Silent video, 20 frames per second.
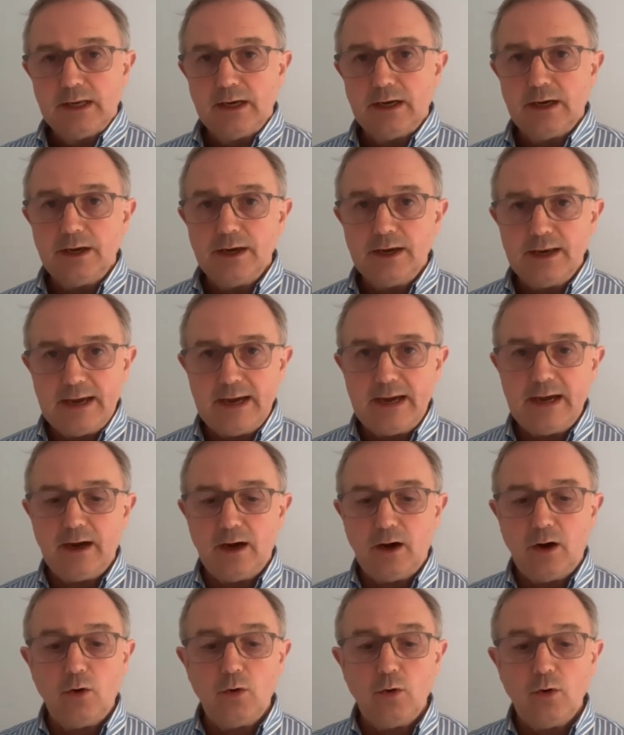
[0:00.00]

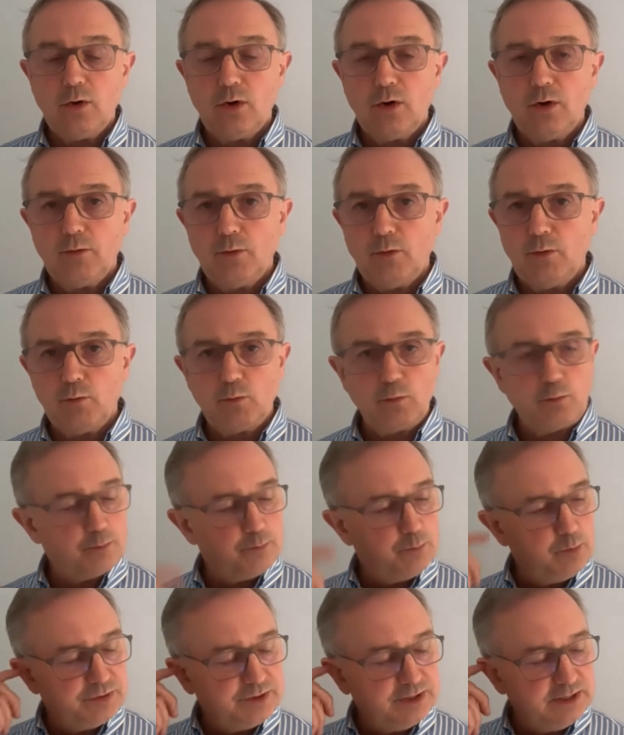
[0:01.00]
Now,
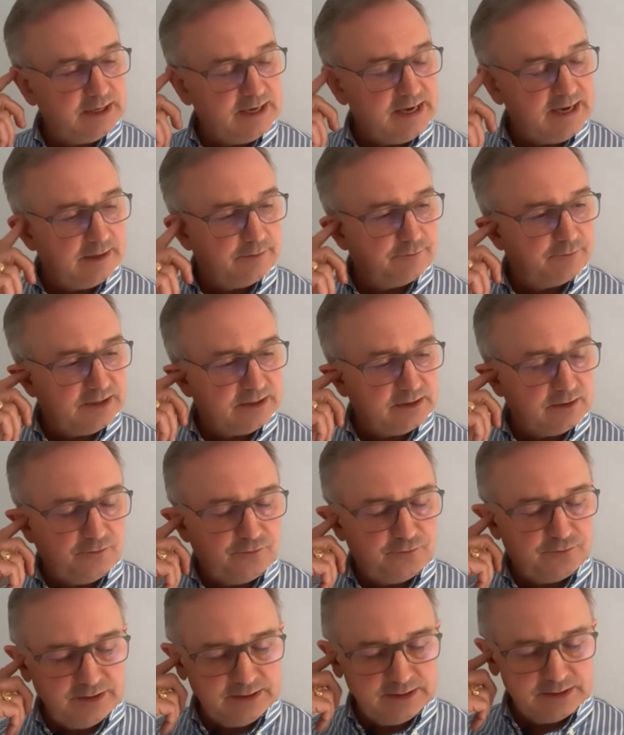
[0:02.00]
with the advent of
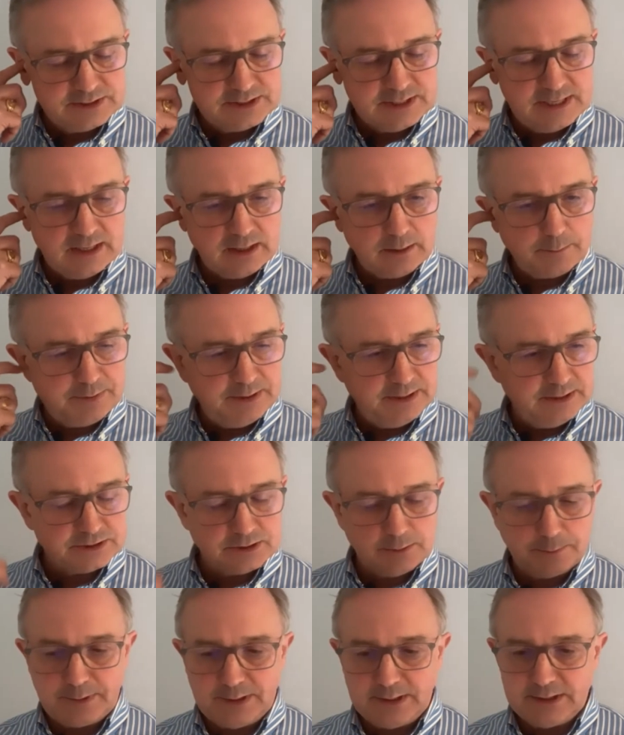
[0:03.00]
fintech,
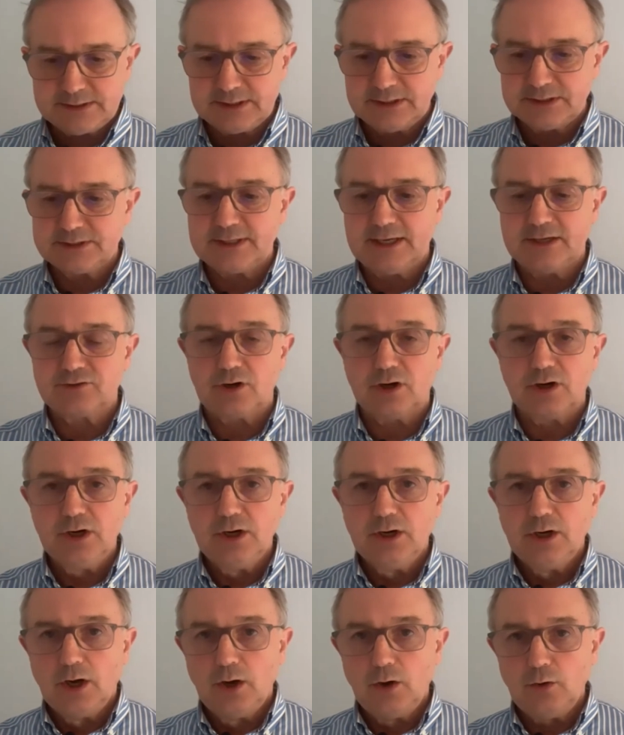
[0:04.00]
peer-to-peers, etc.,
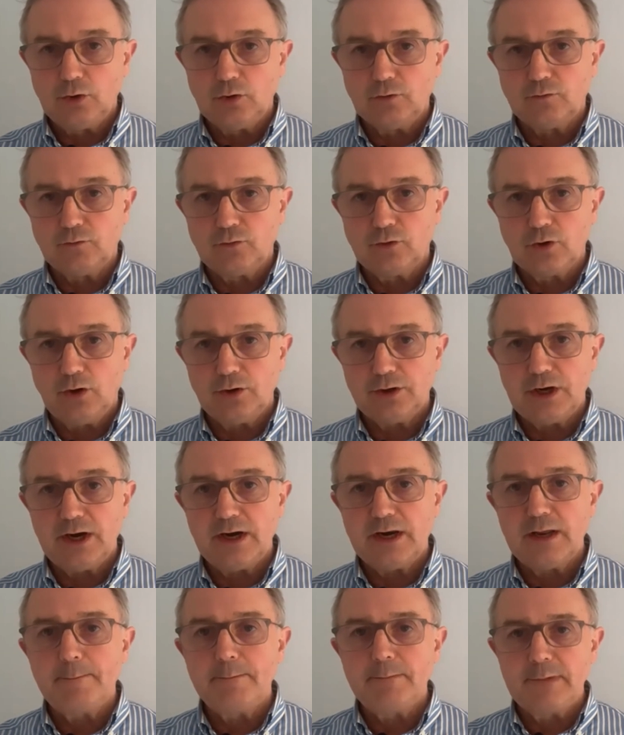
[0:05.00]
you've got
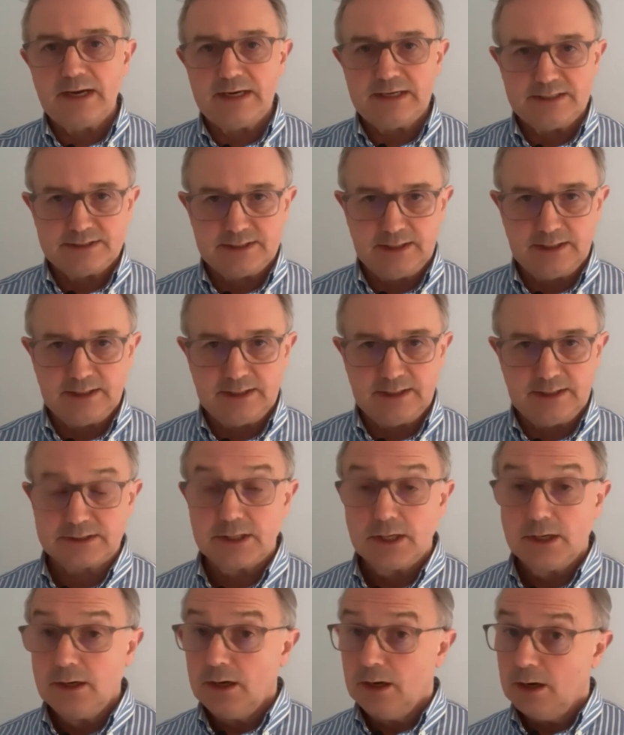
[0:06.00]
an amazing mix.
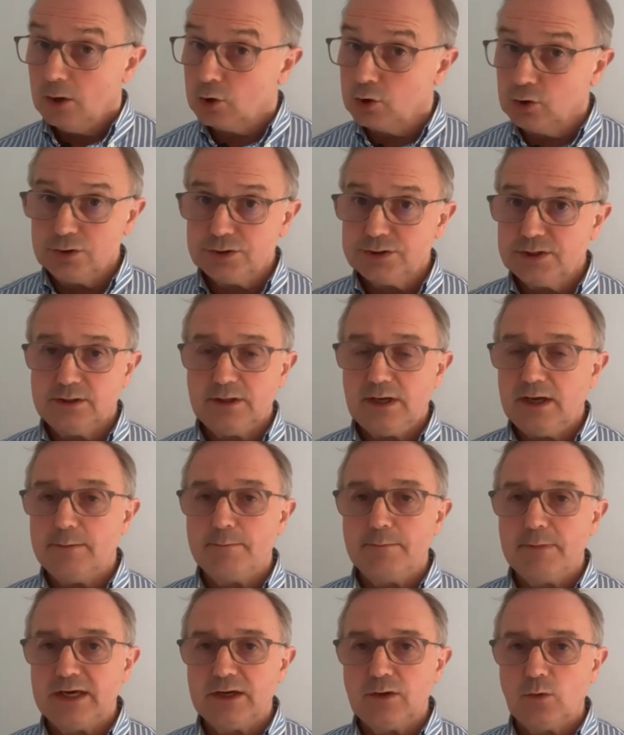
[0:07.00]
Good in
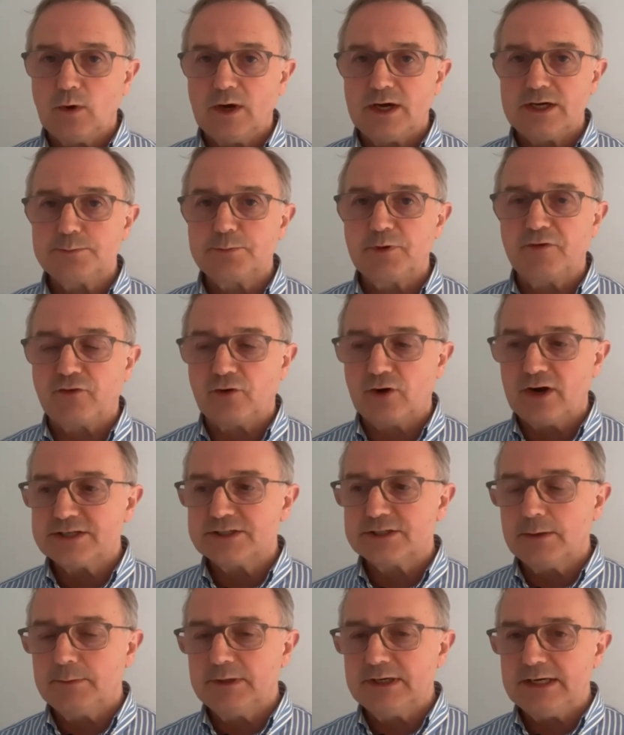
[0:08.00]
many ways, but for
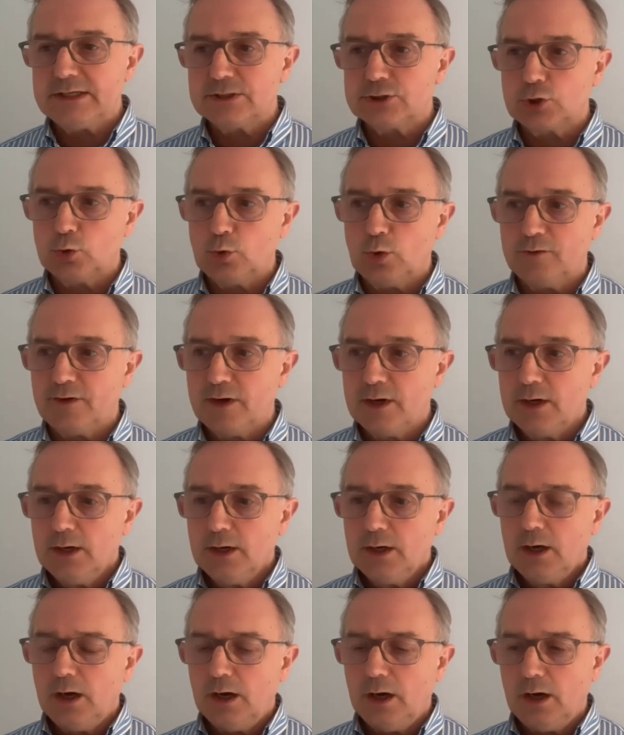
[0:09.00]
SMEs who
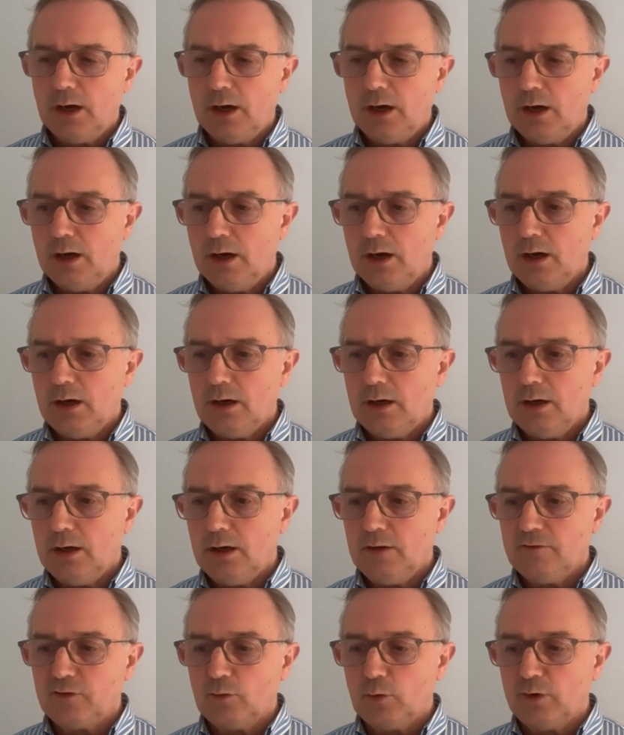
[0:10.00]
have,
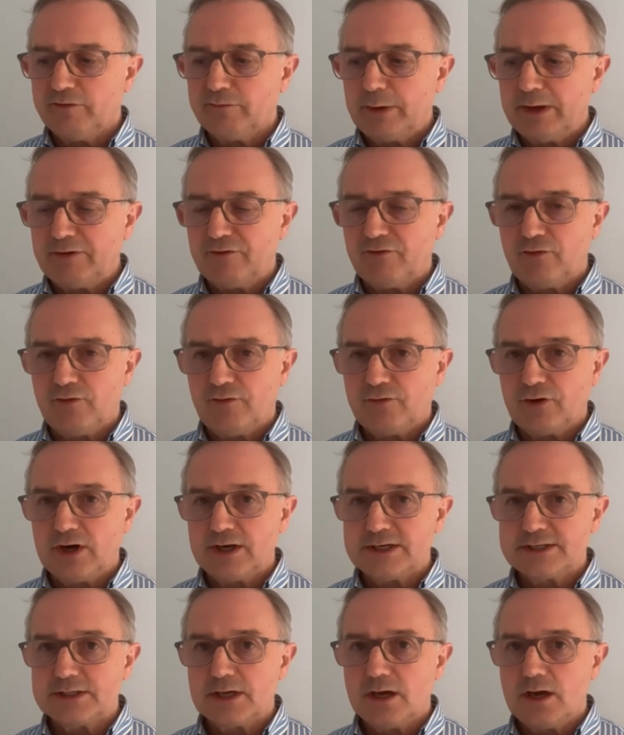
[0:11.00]
for want of a better
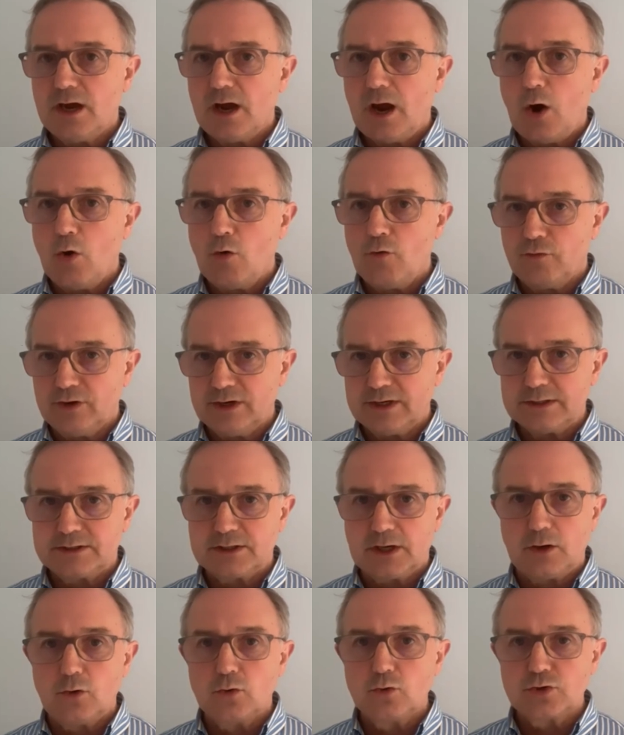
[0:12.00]
phrase,
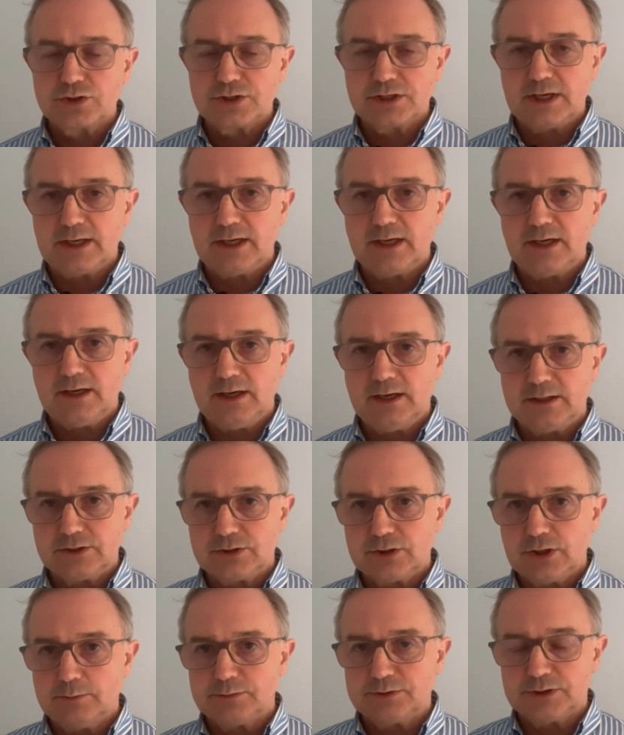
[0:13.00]
overindulged here in
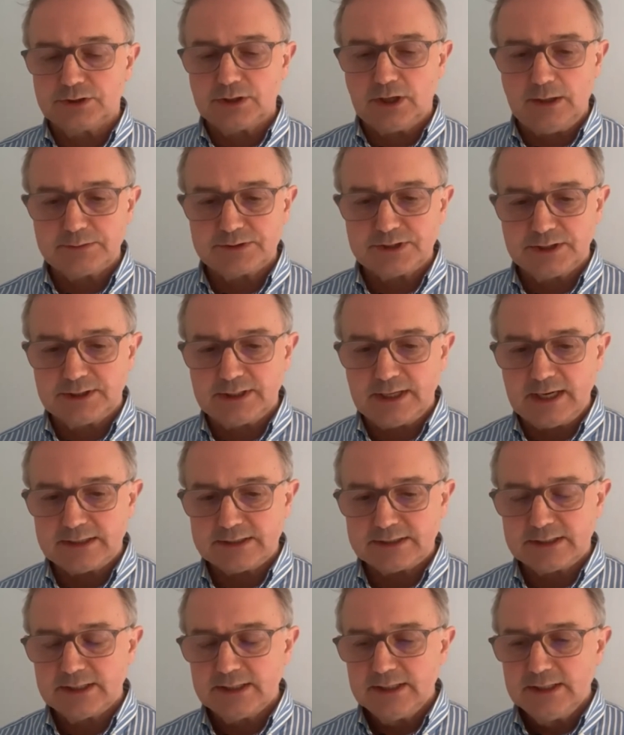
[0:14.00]
terms of types of
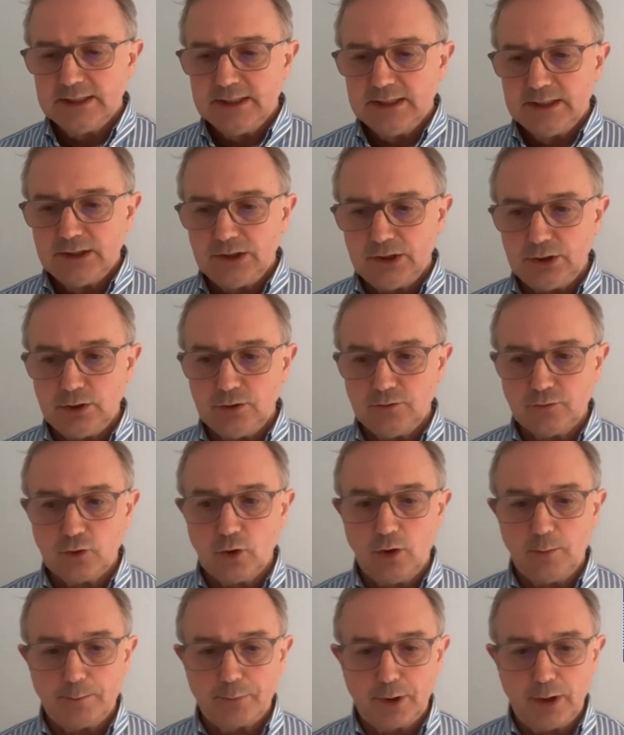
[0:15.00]
debt, you've
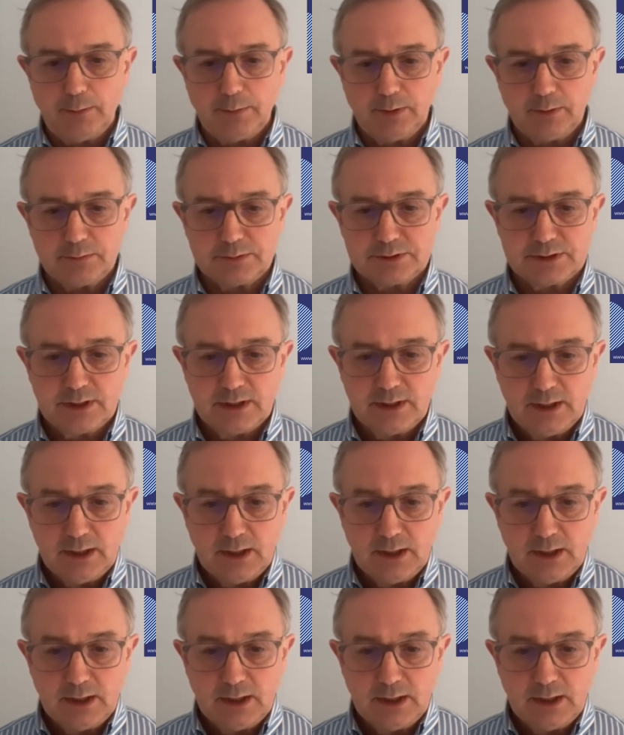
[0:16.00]
got problems.